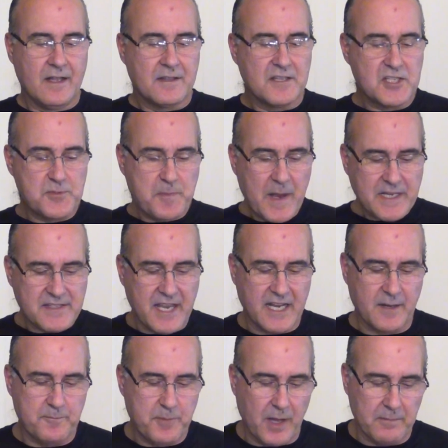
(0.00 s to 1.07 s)
The Spectator
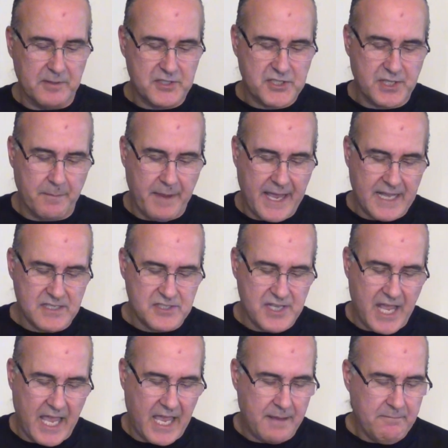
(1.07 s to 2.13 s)
published the man's
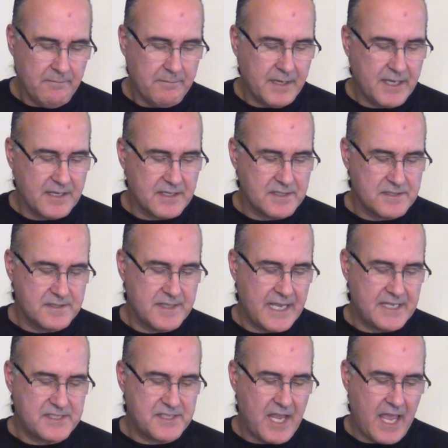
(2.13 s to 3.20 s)
name because they
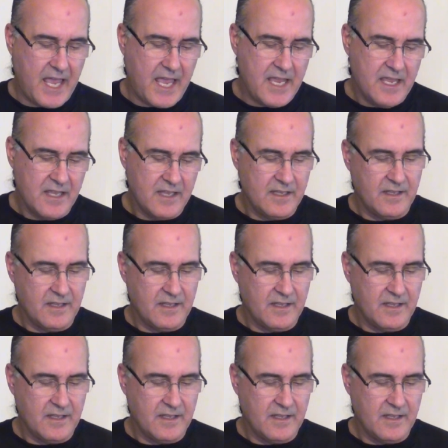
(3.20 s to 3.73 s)
say